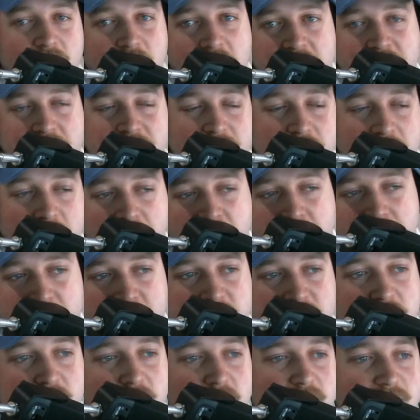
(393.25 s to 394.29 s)
Rangers at home.
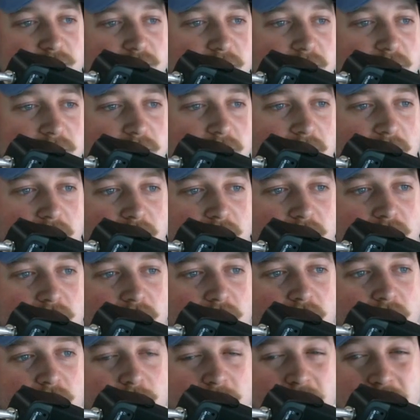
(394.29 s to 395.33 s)
That's a nice fixture.
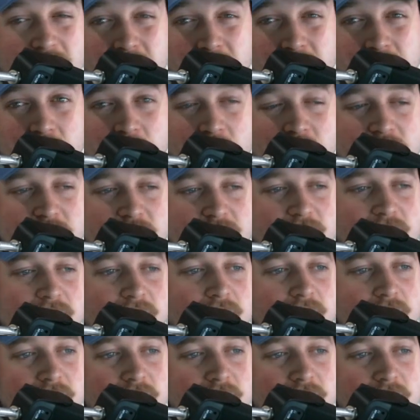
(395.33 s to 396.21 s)
Marco Reus,